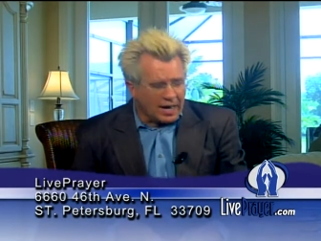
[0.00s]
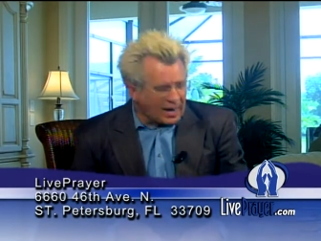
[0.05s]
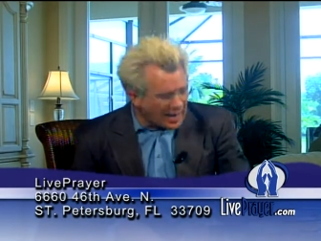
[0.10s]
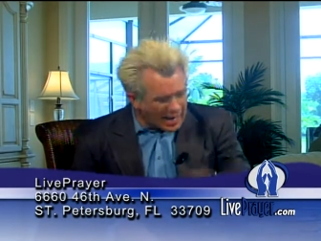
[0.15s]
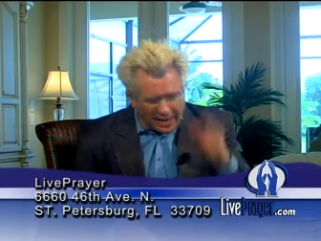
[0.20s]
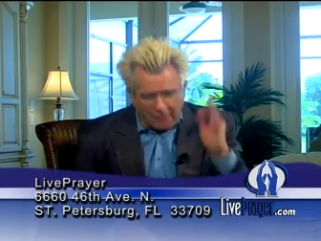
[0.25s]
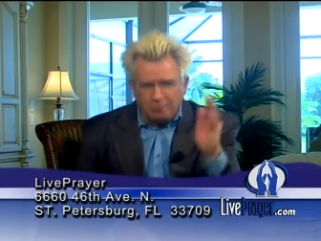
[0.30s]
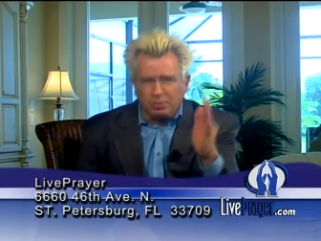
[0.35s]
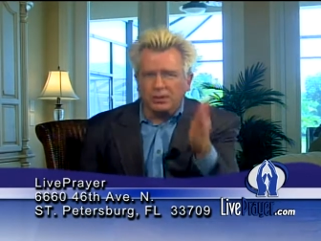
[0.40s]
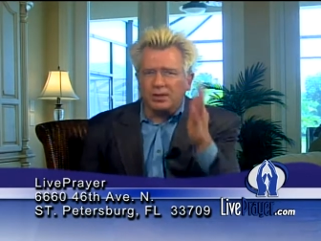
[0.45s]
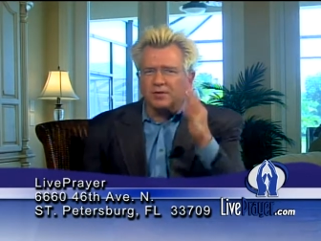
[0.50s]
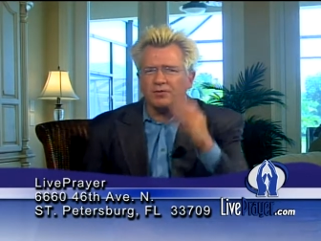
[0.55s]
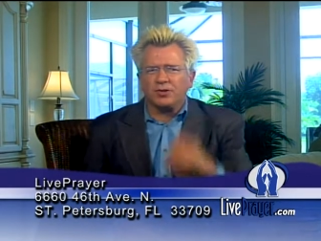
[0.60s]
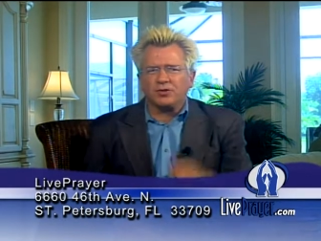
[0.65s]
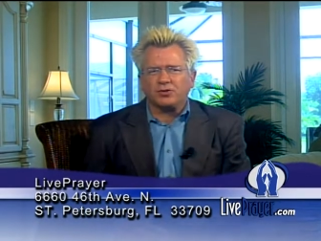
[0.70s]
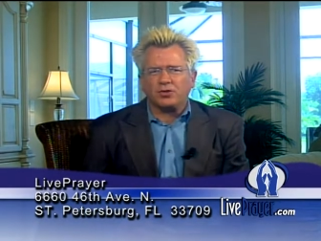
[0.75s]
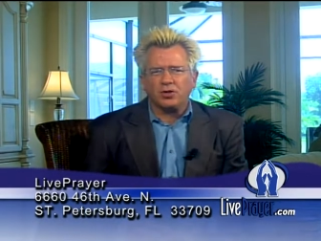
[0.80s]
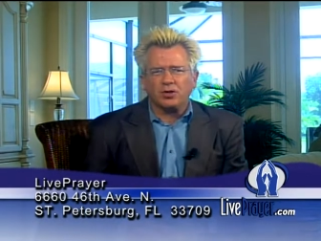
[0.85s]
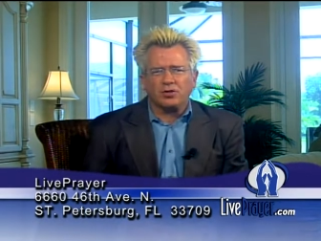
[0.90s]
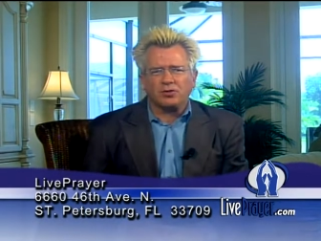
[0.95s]
I believe
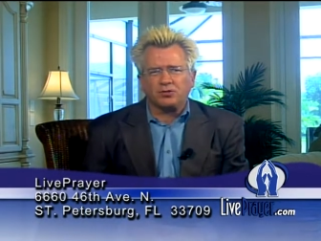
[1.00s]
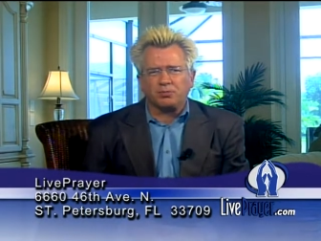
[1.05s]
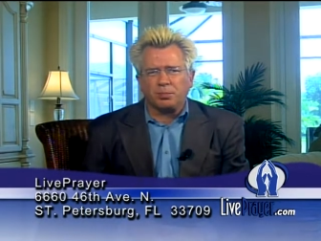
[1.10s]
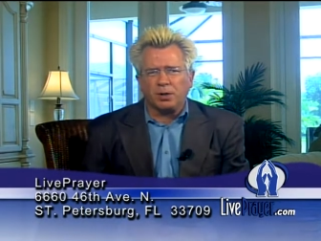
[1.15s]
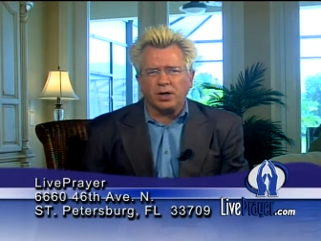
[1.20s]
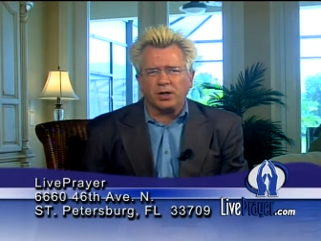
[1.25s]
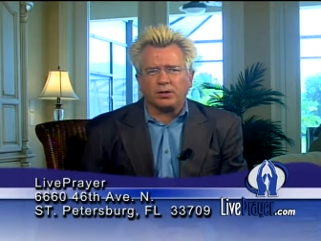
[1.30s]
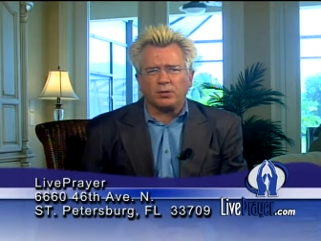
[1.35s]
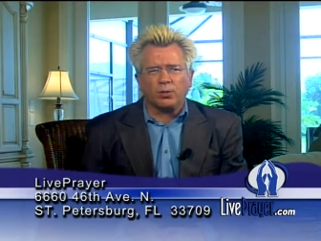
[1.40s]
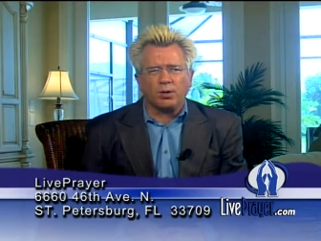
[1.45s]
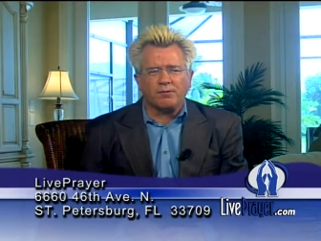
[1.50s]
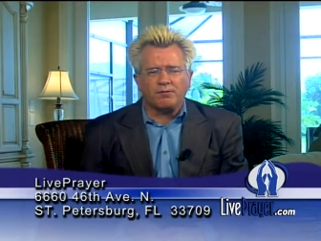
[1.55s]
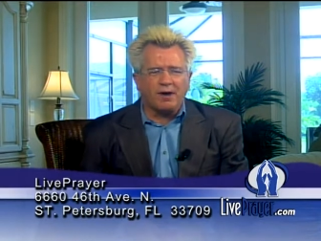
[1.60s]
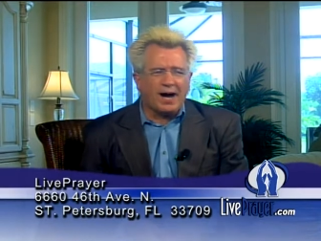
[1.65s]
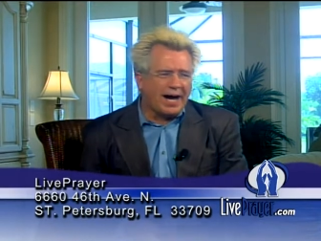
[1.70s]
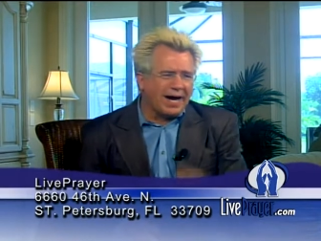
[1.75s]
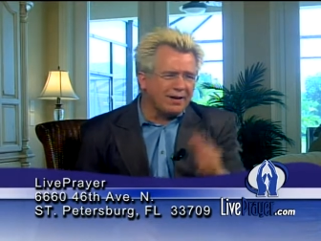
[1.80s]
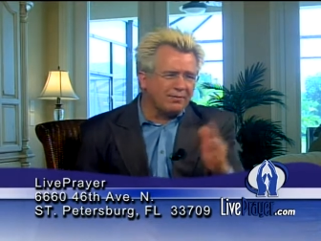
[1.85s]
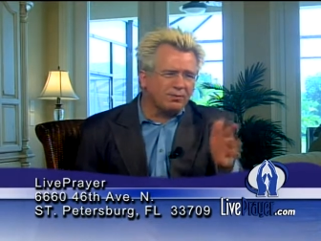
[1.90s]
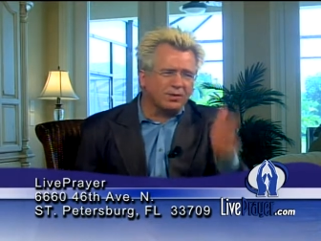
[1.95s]
it's going to spark a
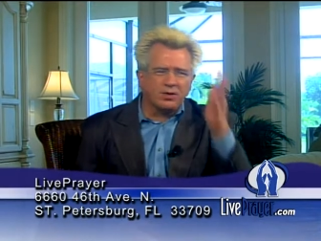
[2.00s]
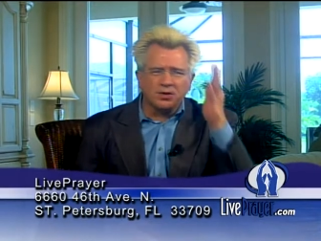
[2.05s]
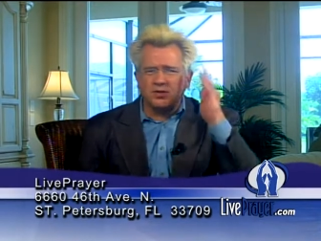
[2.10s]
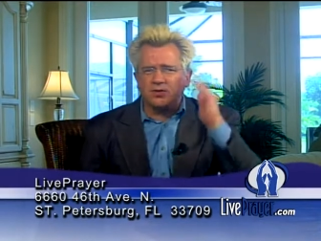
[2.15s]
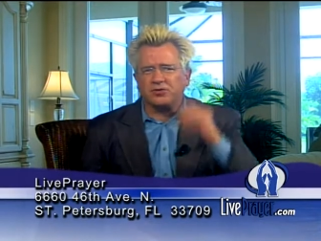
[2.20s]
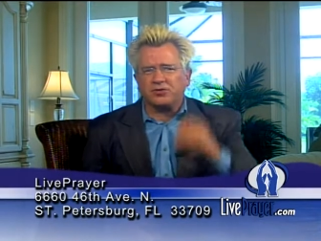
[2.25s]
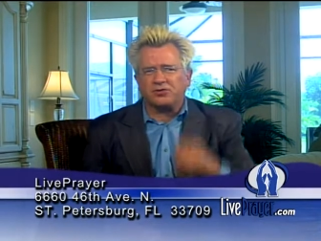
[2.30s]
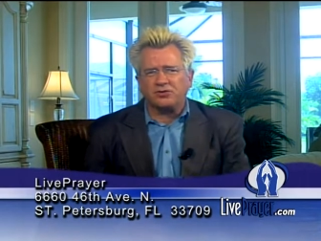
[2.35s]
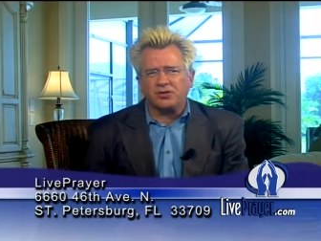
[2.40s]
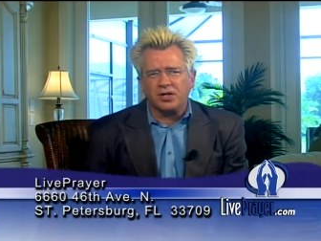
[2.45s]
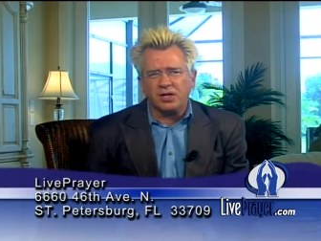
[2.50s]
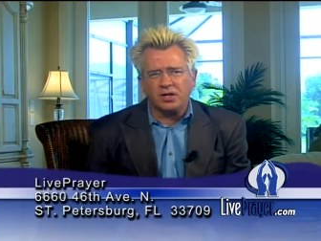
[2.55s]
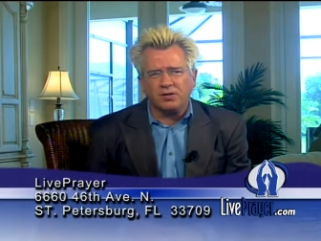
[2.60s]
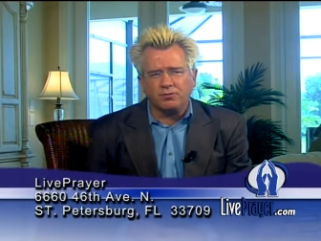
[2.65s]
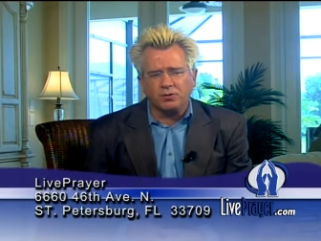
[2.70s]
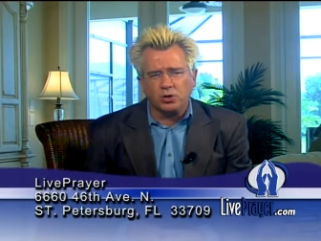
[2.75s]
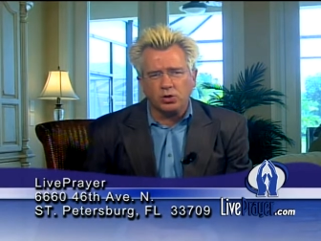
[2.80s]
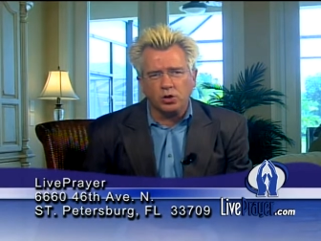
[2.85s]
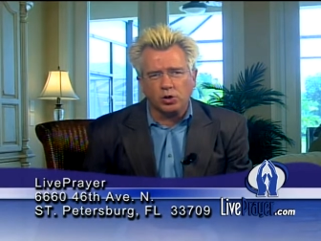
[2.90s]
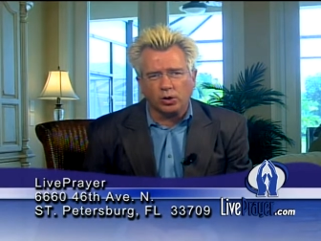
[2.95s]
revival in the city of
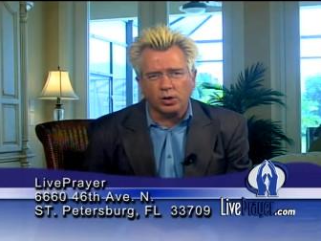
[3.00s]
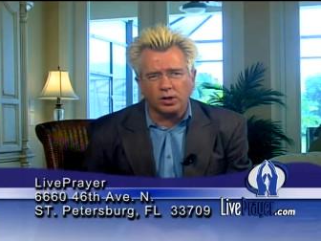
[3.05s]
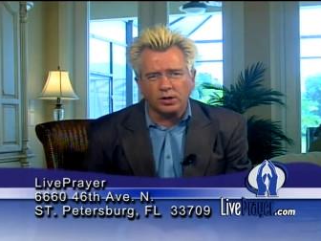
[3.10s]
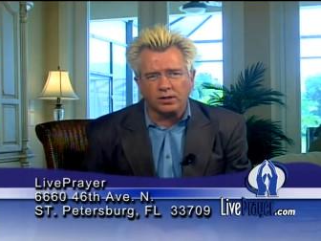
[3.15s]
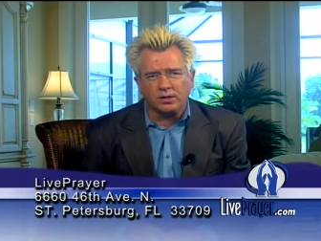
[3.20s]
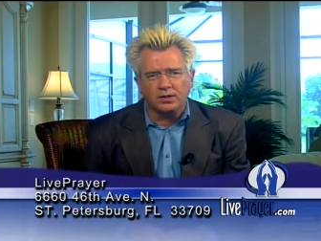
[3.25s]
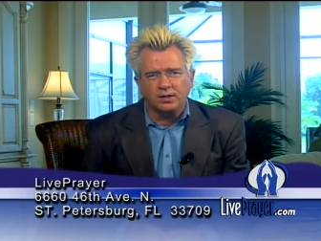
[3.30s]
New York,